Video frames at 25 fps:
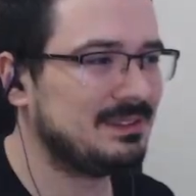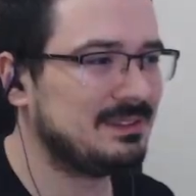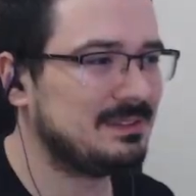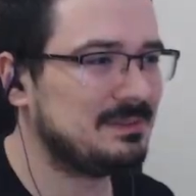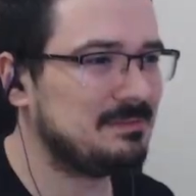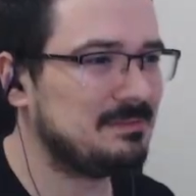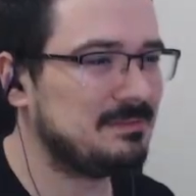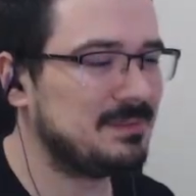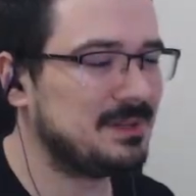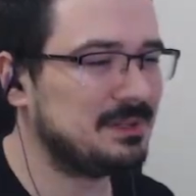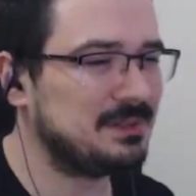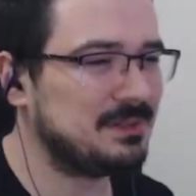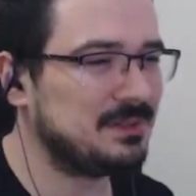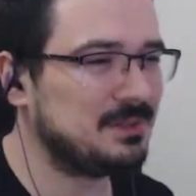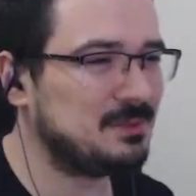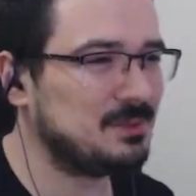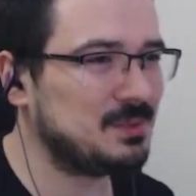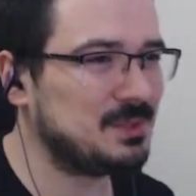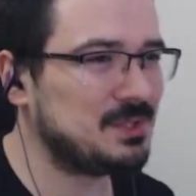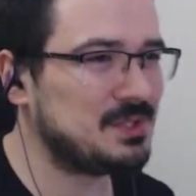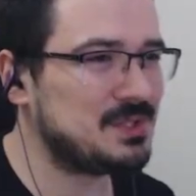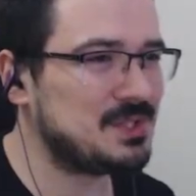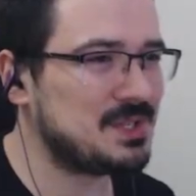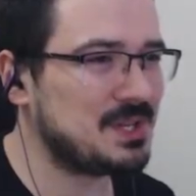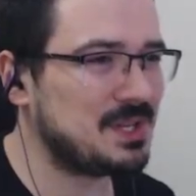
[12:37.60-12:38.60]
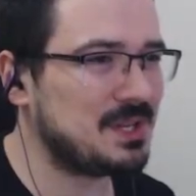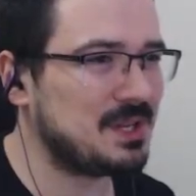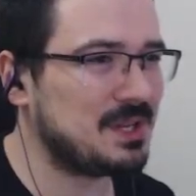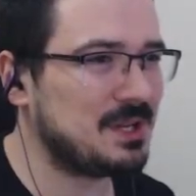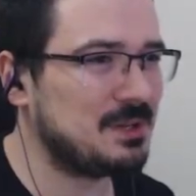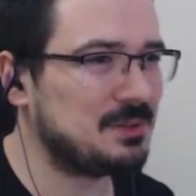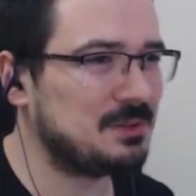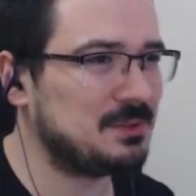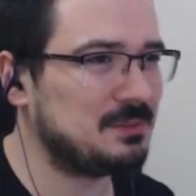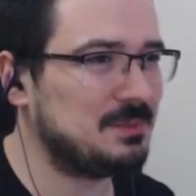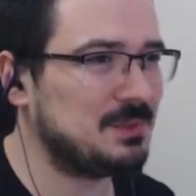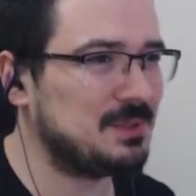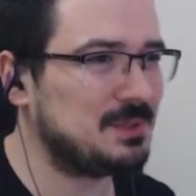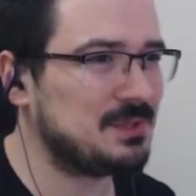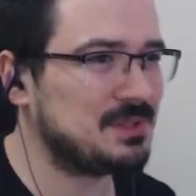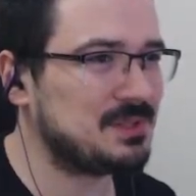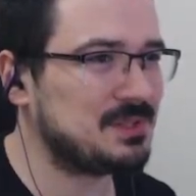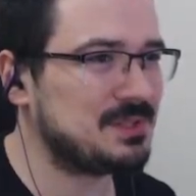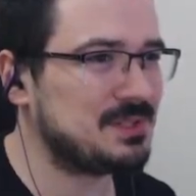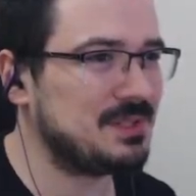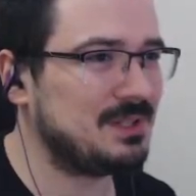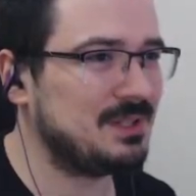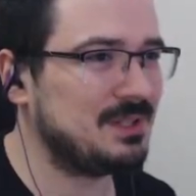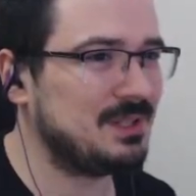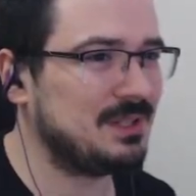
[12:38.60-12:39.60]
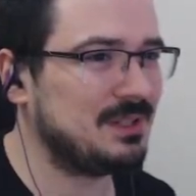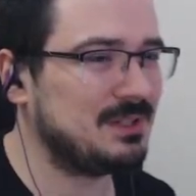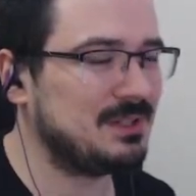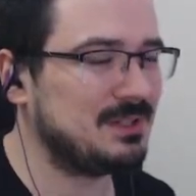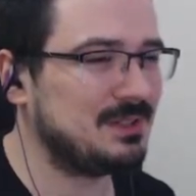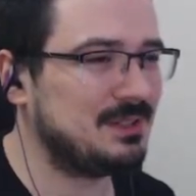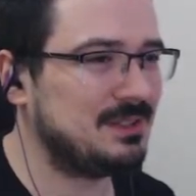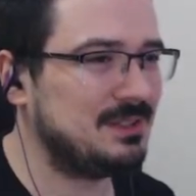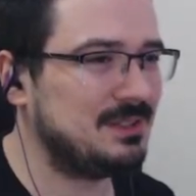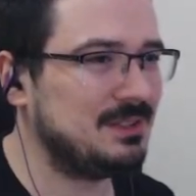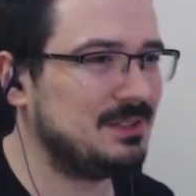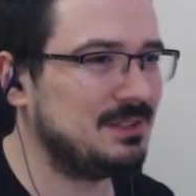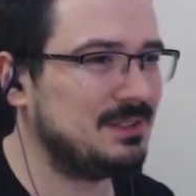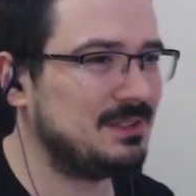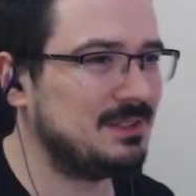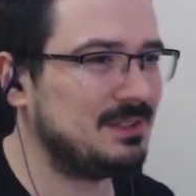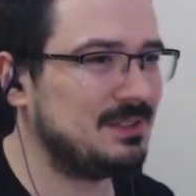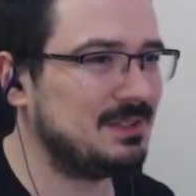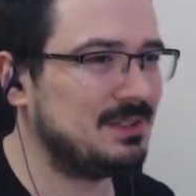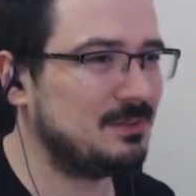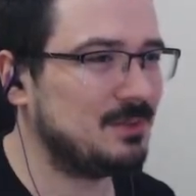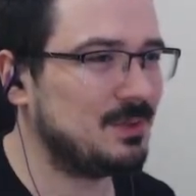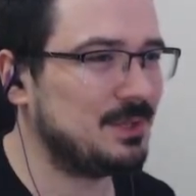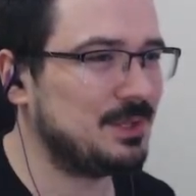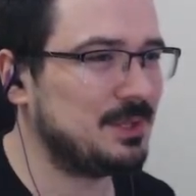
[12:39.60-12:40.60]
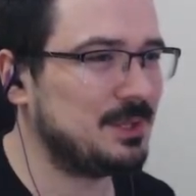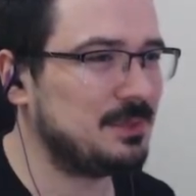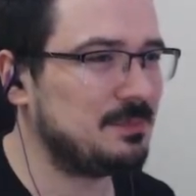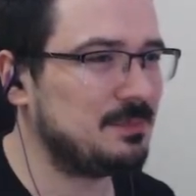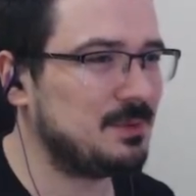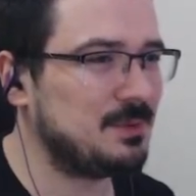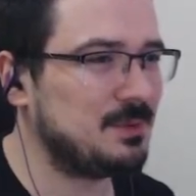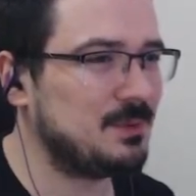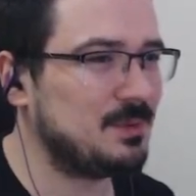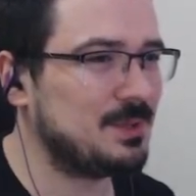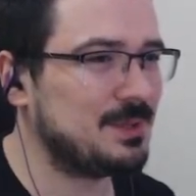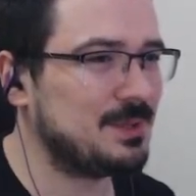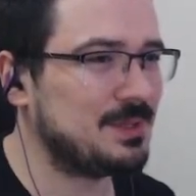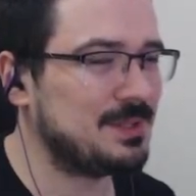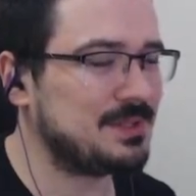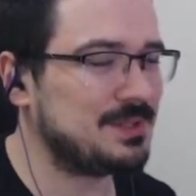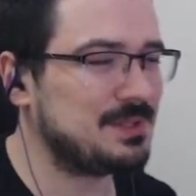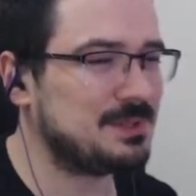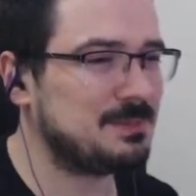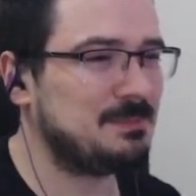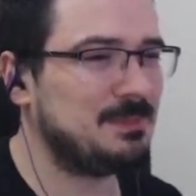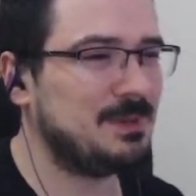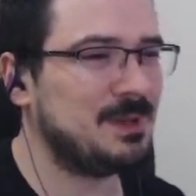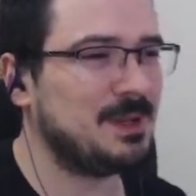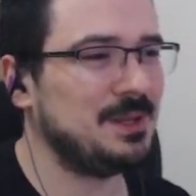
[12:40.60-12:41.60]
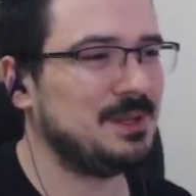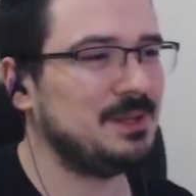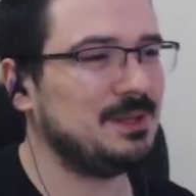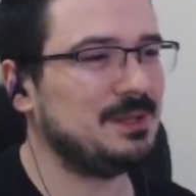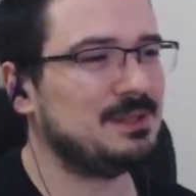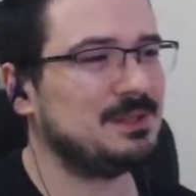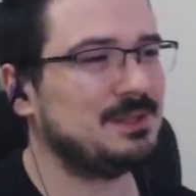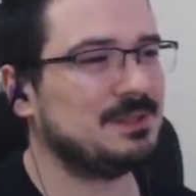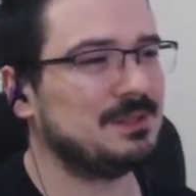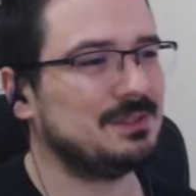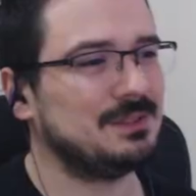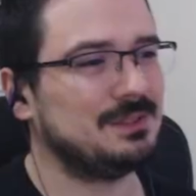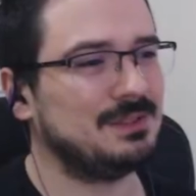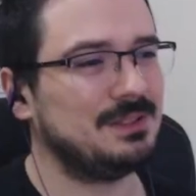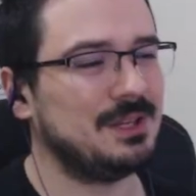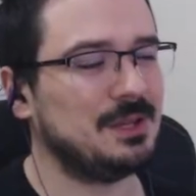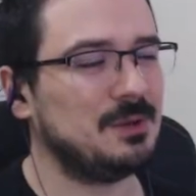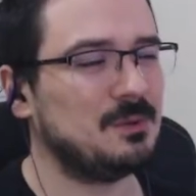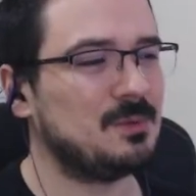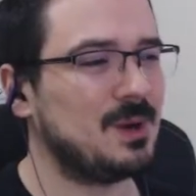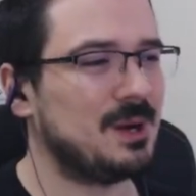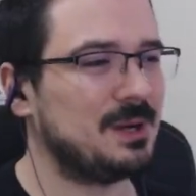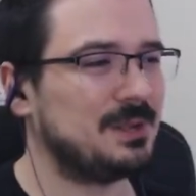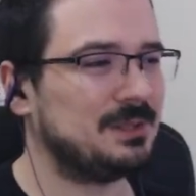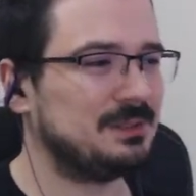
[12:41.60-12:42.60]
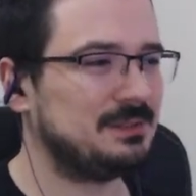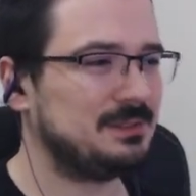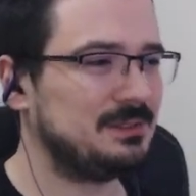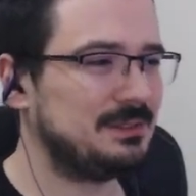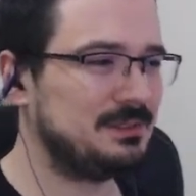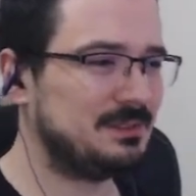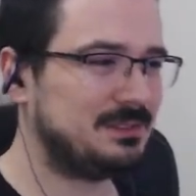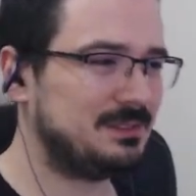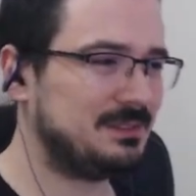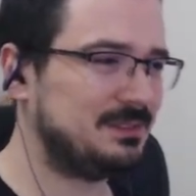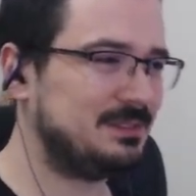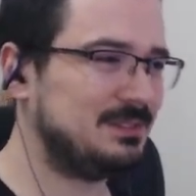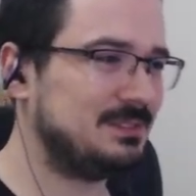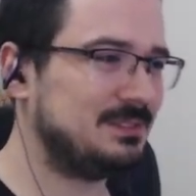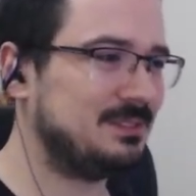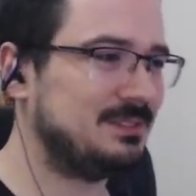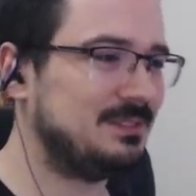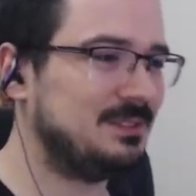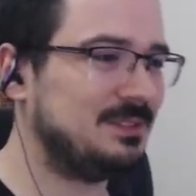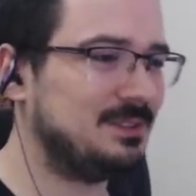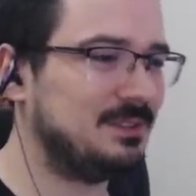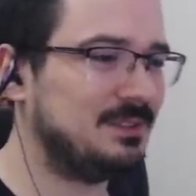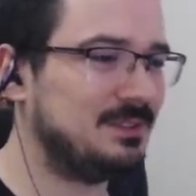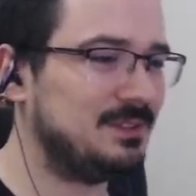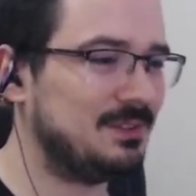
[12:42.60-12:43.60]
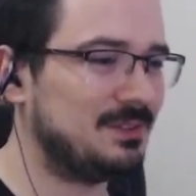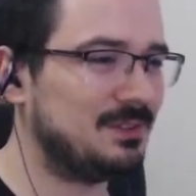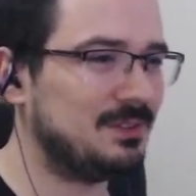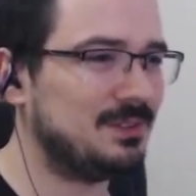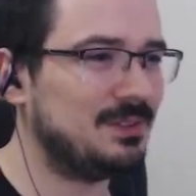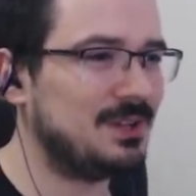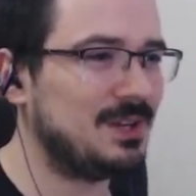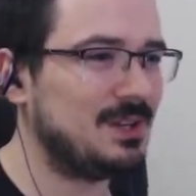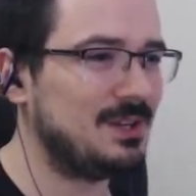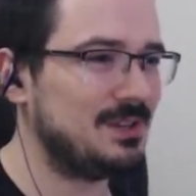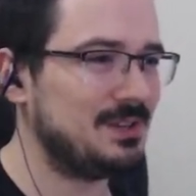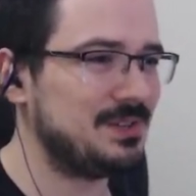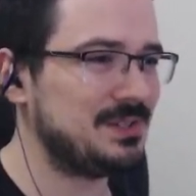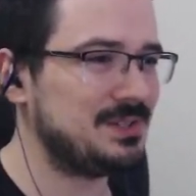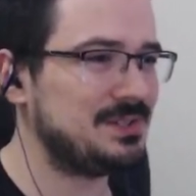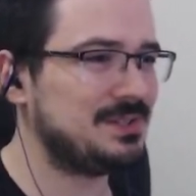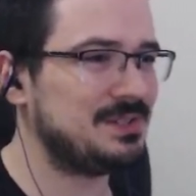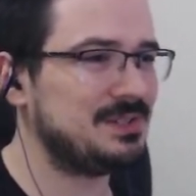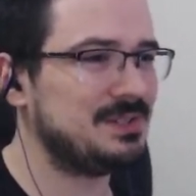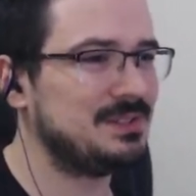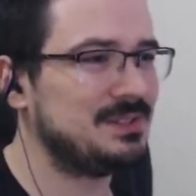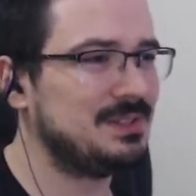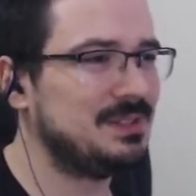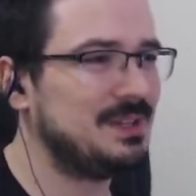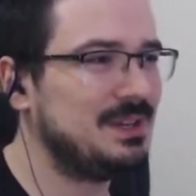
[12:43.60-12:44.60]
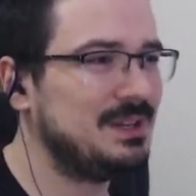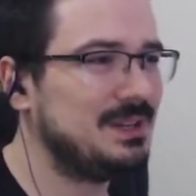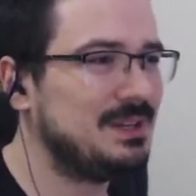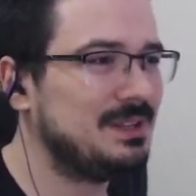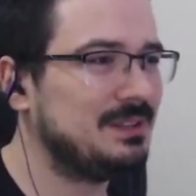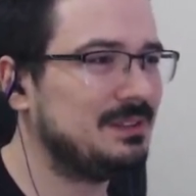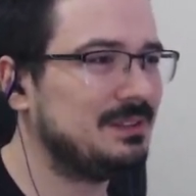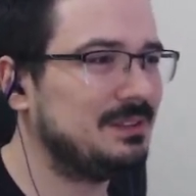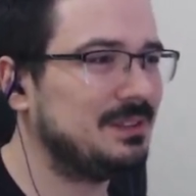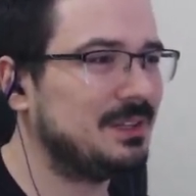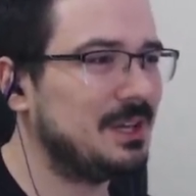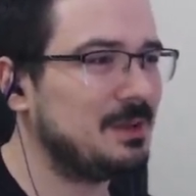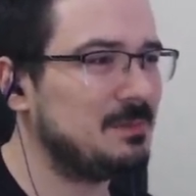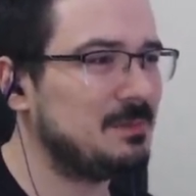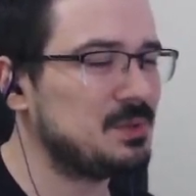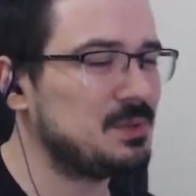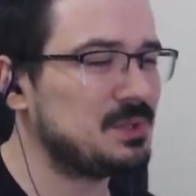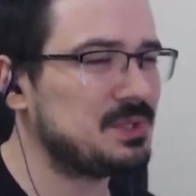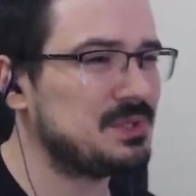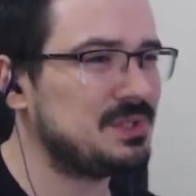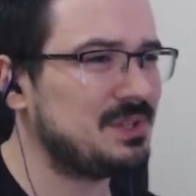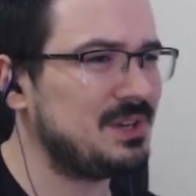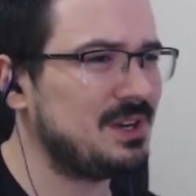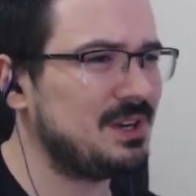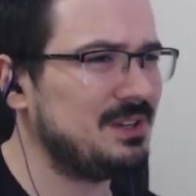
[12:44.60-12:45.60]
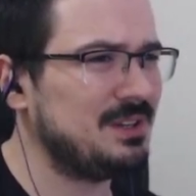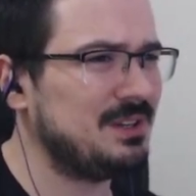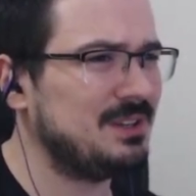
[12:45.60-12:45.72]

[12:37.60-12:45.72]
But it would check out because, like, when I was playing day one on release, the game was running